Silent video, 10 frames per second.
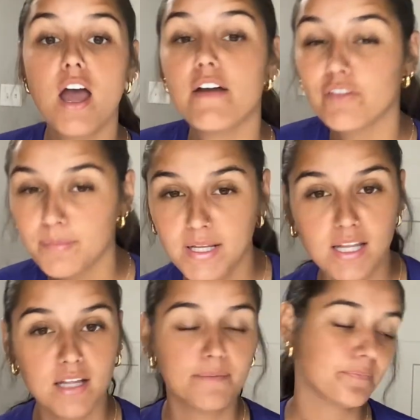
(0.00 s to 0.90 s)
For
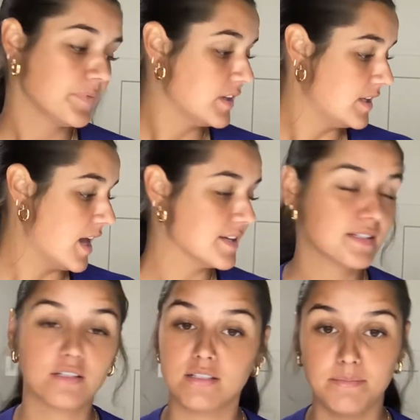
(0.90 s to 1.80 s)
me, yes,
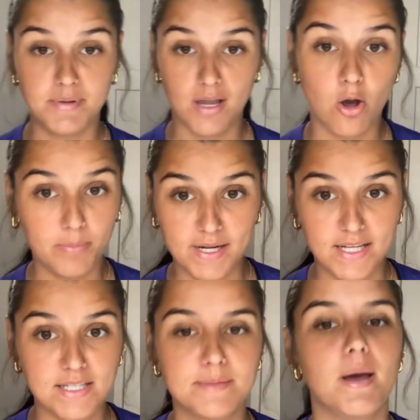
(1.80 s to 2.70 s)
there's
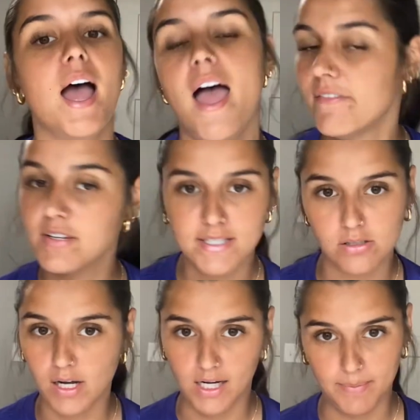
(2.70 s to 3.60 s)
obedience, but every single
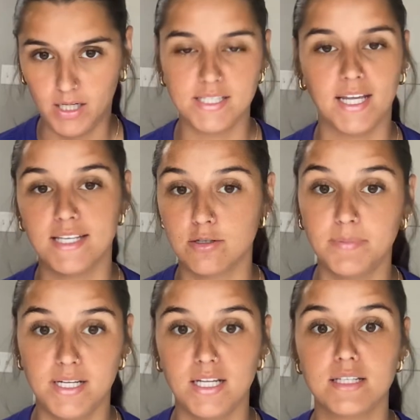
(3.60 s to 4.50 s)
kind of parenting has
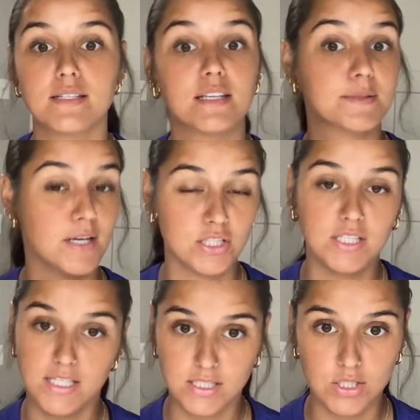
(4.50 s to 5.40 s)
obedience, especially
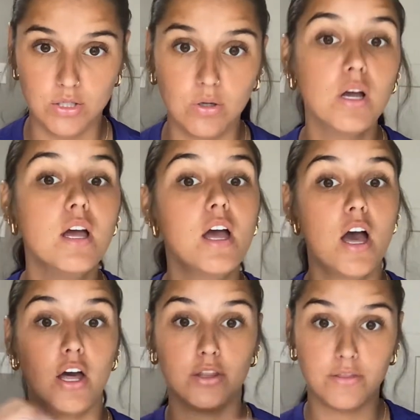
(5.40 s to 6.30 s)
these two.
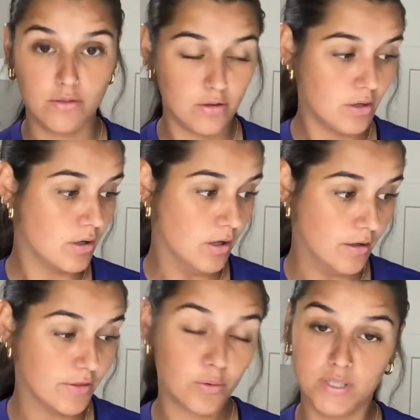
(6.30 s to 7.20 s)

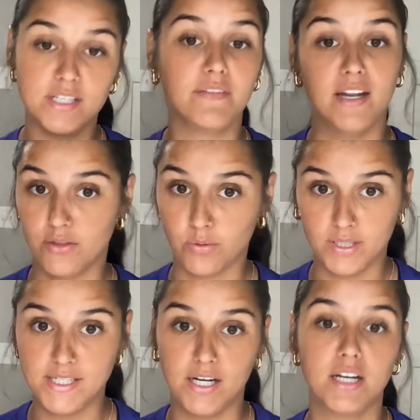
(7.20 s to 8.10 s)
Authoritative and
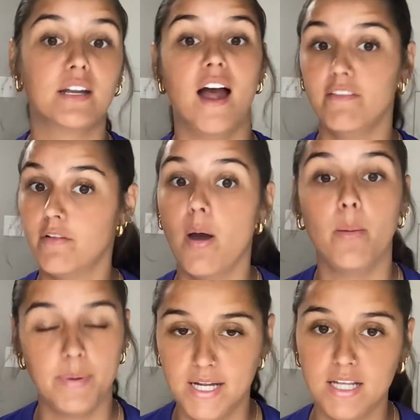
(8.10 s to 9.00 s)
authoritarian have
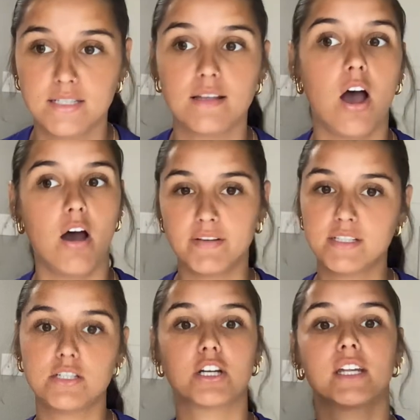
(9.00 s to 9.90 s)
obedience.
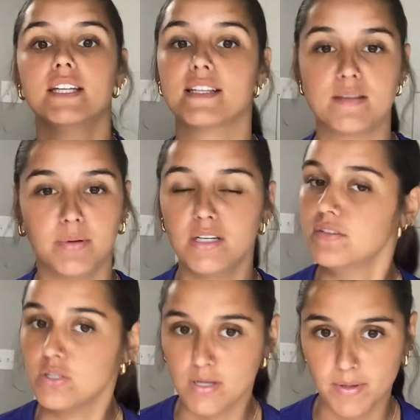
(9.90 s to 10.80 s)
Obviously, you're going to get disciplined if you
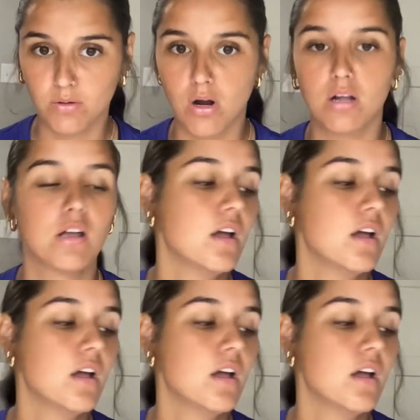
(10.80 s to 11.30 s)
do something wrong.